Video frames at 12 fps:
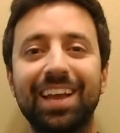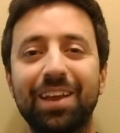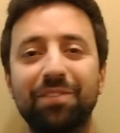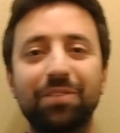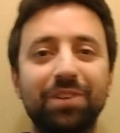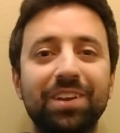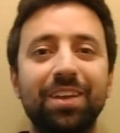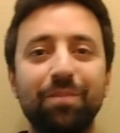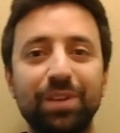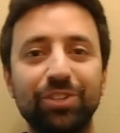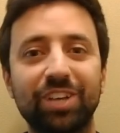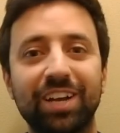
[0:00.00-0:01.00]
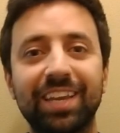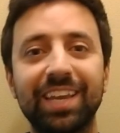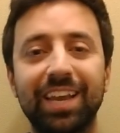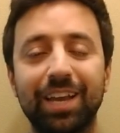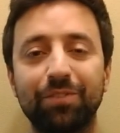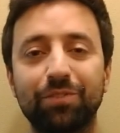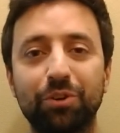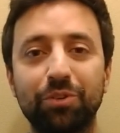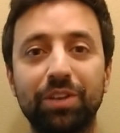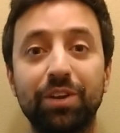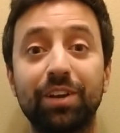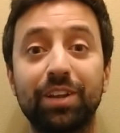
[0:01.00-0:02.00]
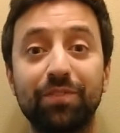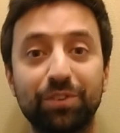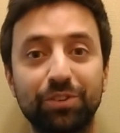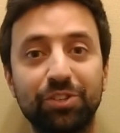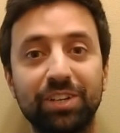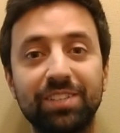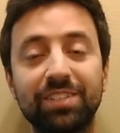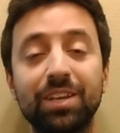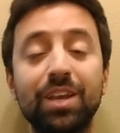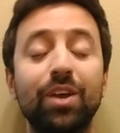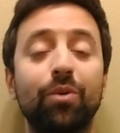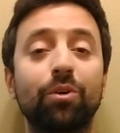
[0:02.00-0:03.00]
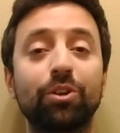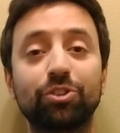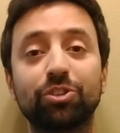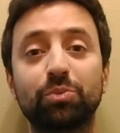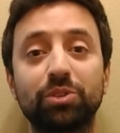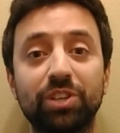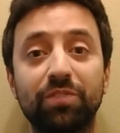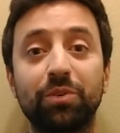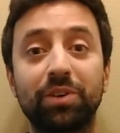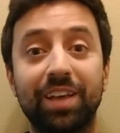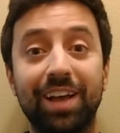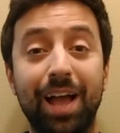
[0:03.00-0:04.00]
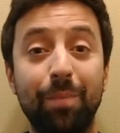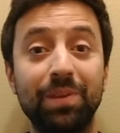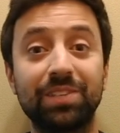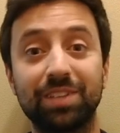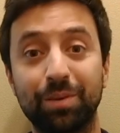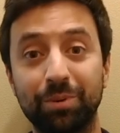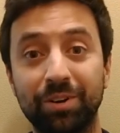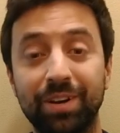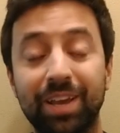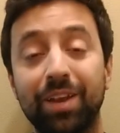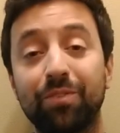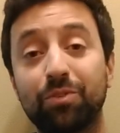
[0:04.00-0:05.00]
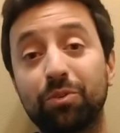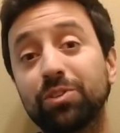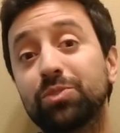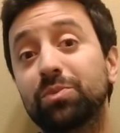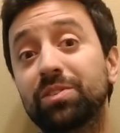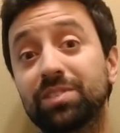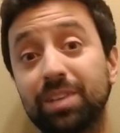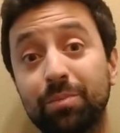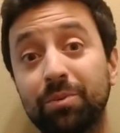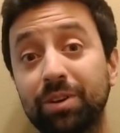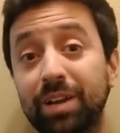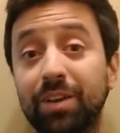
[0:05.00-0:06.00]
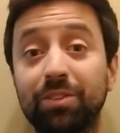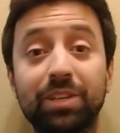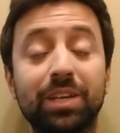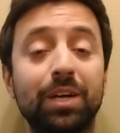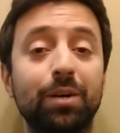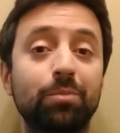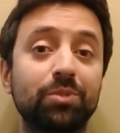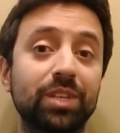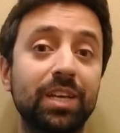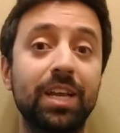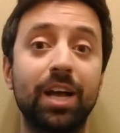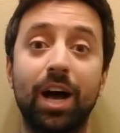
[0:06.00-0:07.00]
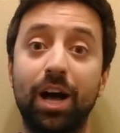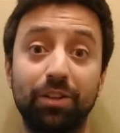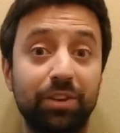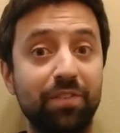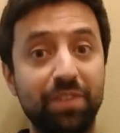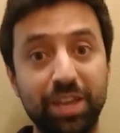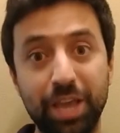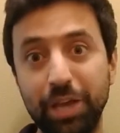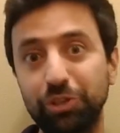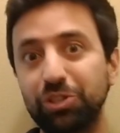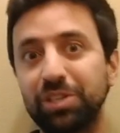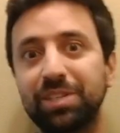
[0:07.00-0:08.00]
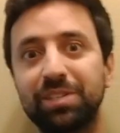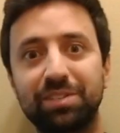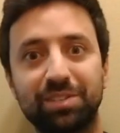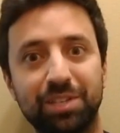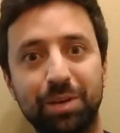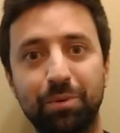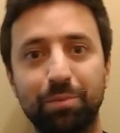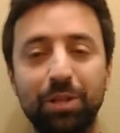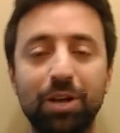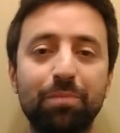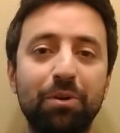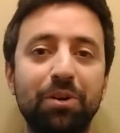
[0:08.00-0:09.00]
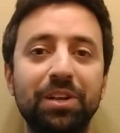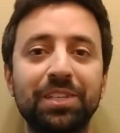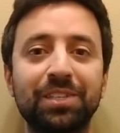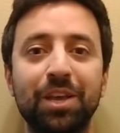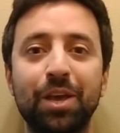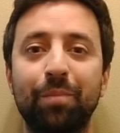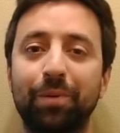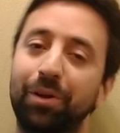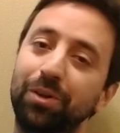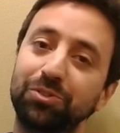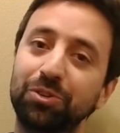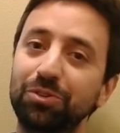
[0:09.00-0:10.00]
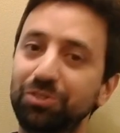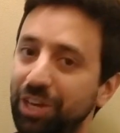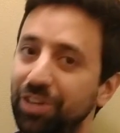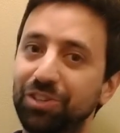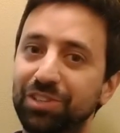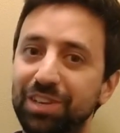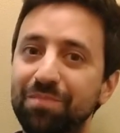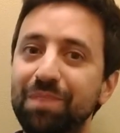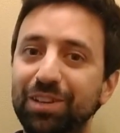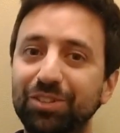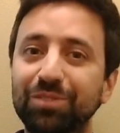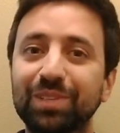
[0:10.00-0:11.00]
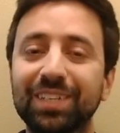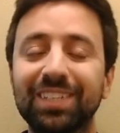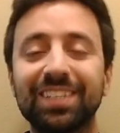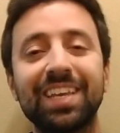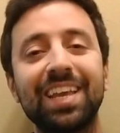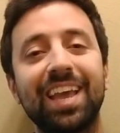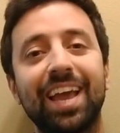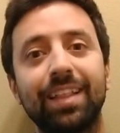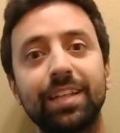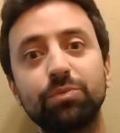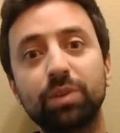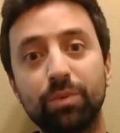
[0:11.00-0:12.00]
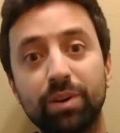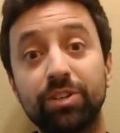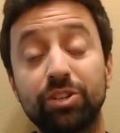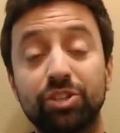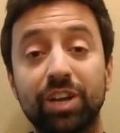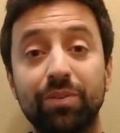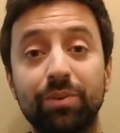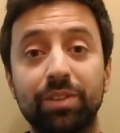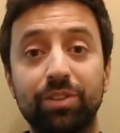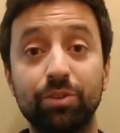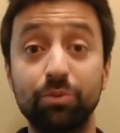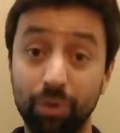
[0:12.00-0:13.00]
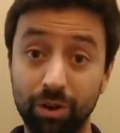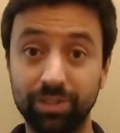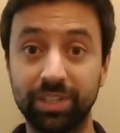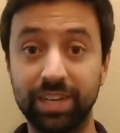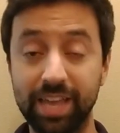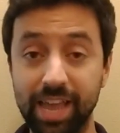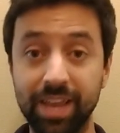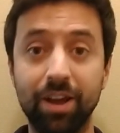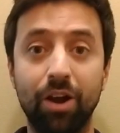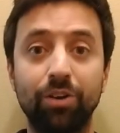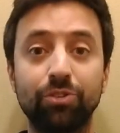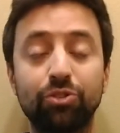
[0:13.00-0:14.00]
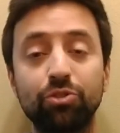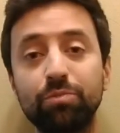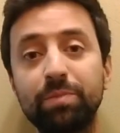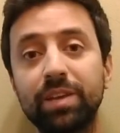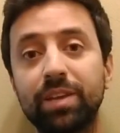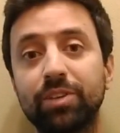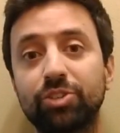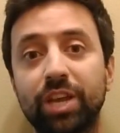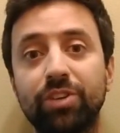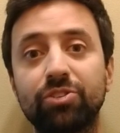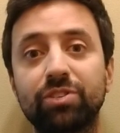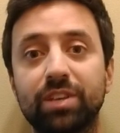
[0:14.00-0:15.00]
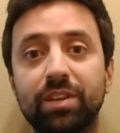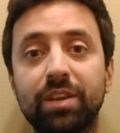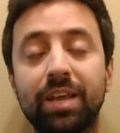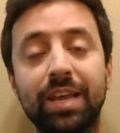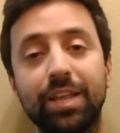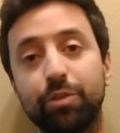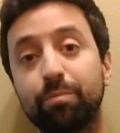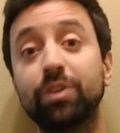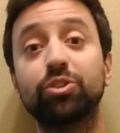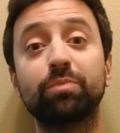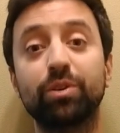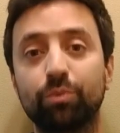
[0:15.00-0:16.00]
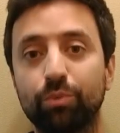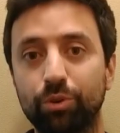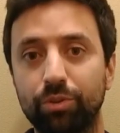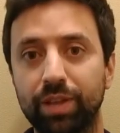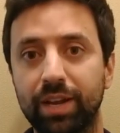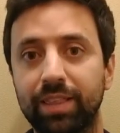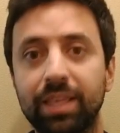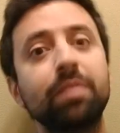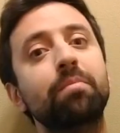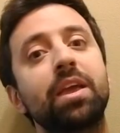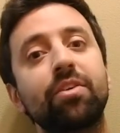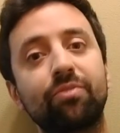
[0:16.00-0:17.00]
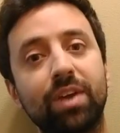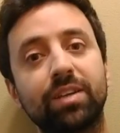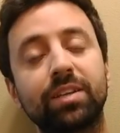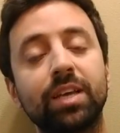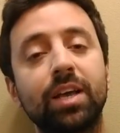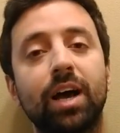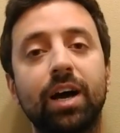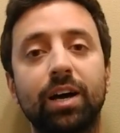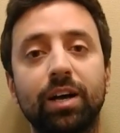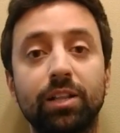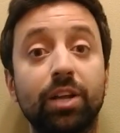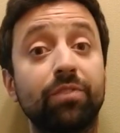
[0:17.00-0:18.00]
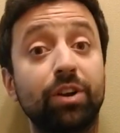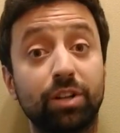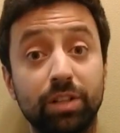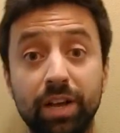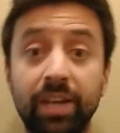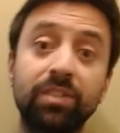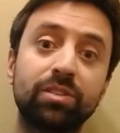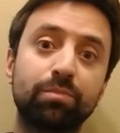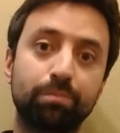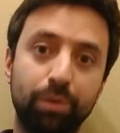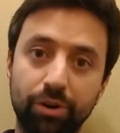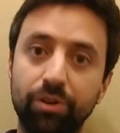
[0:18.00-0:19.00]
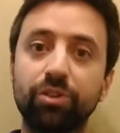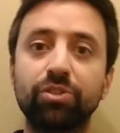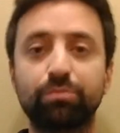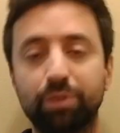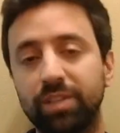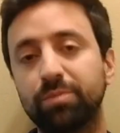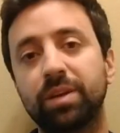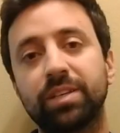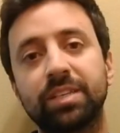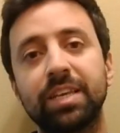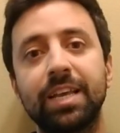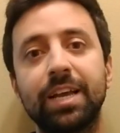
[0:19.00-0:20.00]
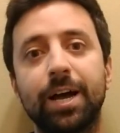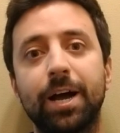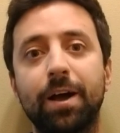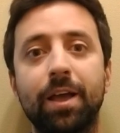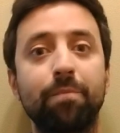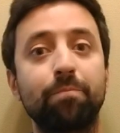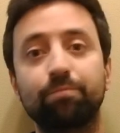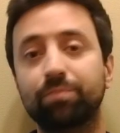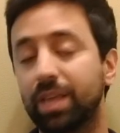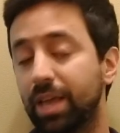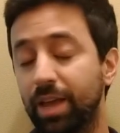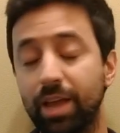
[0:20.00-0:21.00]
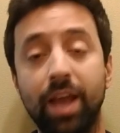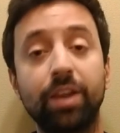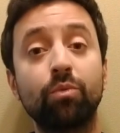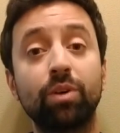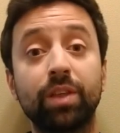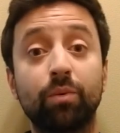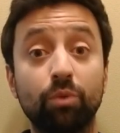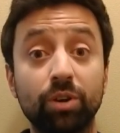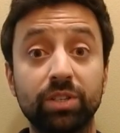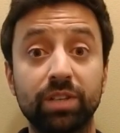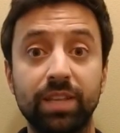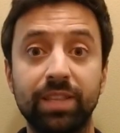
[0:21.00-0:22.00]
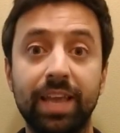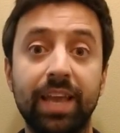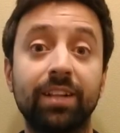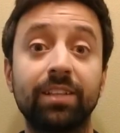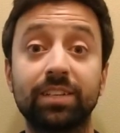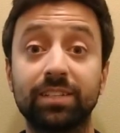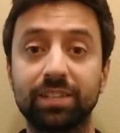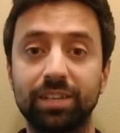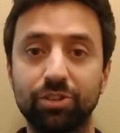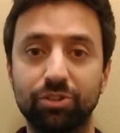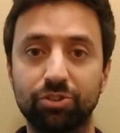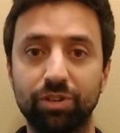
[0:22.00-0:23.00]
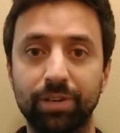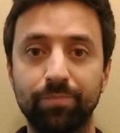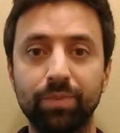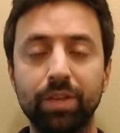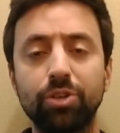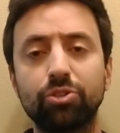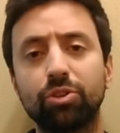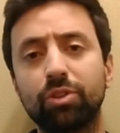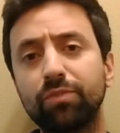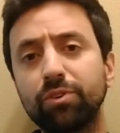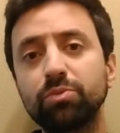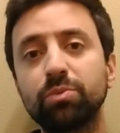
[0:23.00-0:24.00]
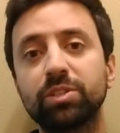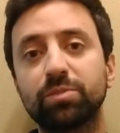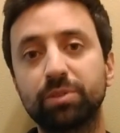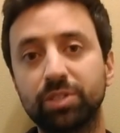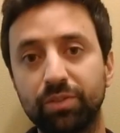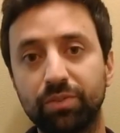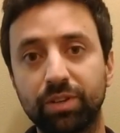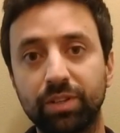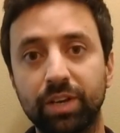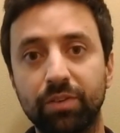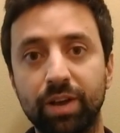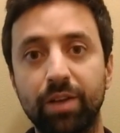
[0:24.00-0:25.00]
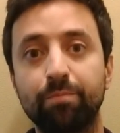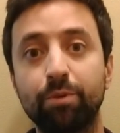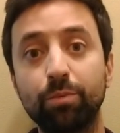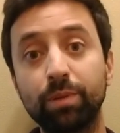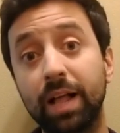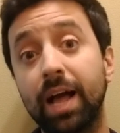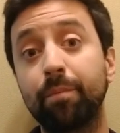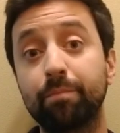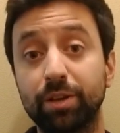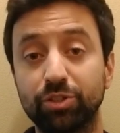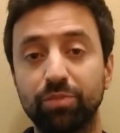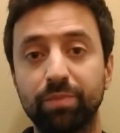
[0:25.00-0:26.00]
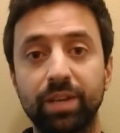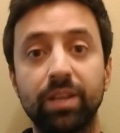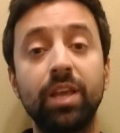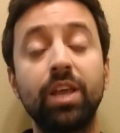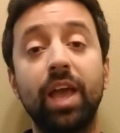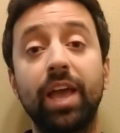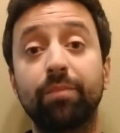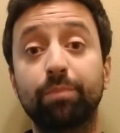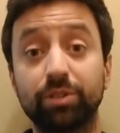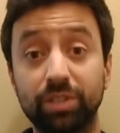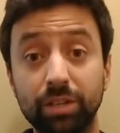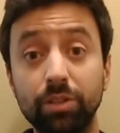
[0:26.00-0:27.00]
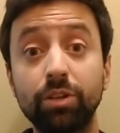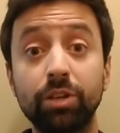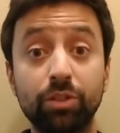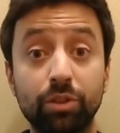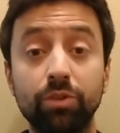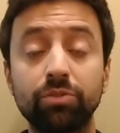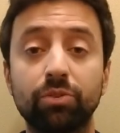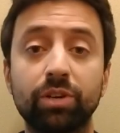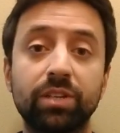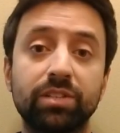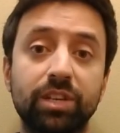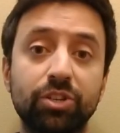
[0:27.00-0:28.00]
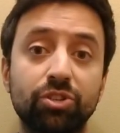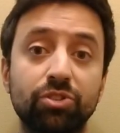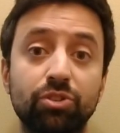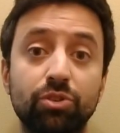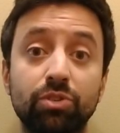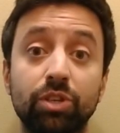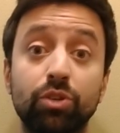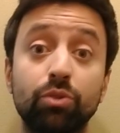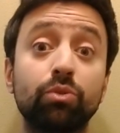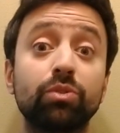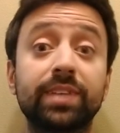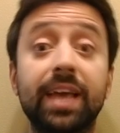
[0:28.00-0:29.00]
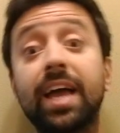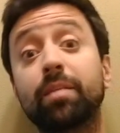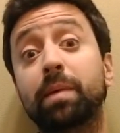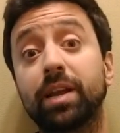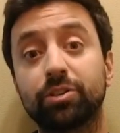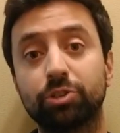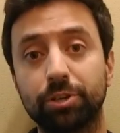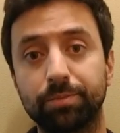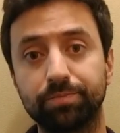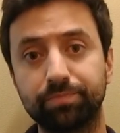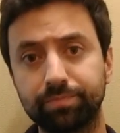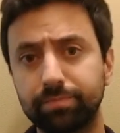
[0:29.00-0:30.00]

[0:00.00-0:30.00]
Hey everyone, Amin Shawki, Head of Growth here at InfoTrust. I want to just wish everyone a happy summer, and of course with summer not only comes holiday vacations and summer block parties, but also changes in measurement. And that's what I wanted to share with you all today are two big changes in the measurement world that I think may affect uh, a lot of our clients, partners, prospects, uh, and anyone that works in the analytics industry. So the first one specifically around mobile app measurement and particularly those organizations using Google Tag Manager.